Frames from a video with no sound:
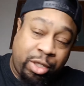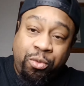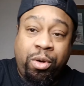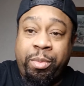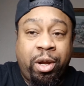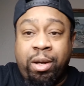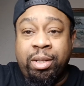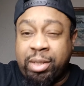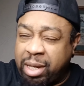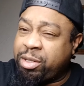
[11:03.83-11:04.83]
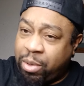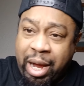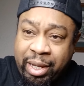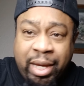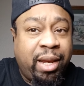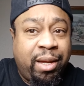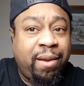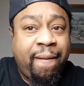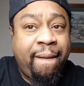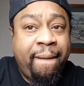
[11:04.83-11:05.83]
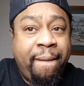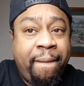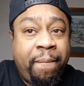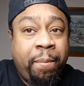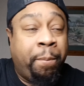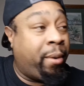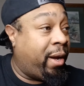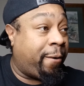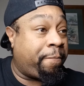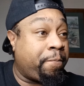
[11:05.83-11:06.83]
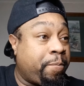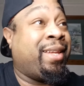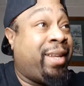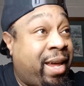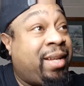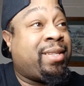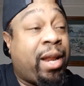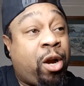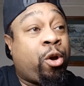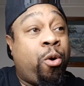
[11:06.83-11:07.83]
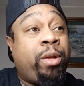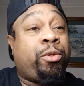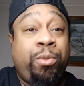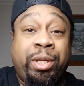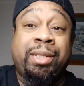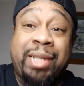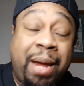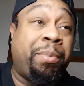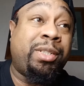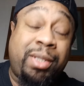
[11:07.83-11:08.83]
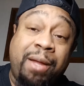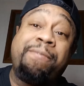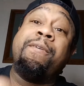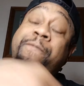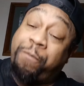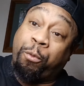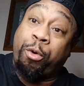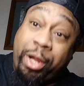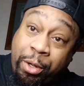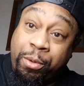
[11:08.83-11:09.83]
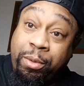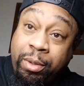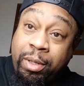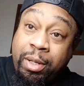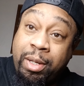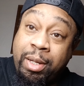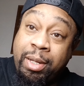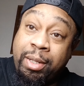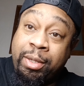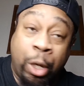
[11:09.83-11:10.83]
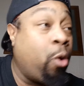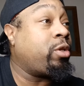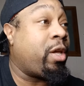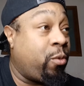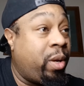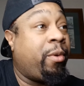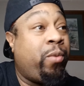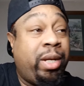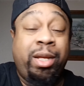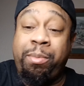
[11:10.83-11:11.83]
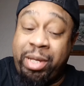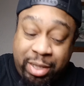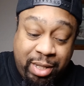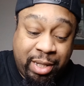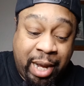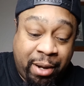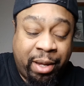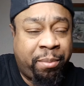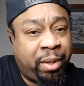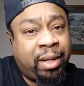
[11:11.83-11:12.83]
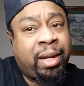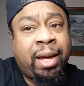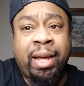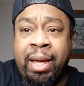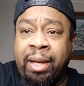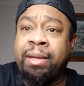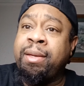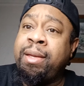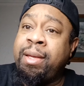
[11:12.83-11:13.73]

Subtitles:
sue them and all this stuff. So I get it. But the ladies that are going through this type of stuff for real, those are the women we need to be seeking out and being like, hey,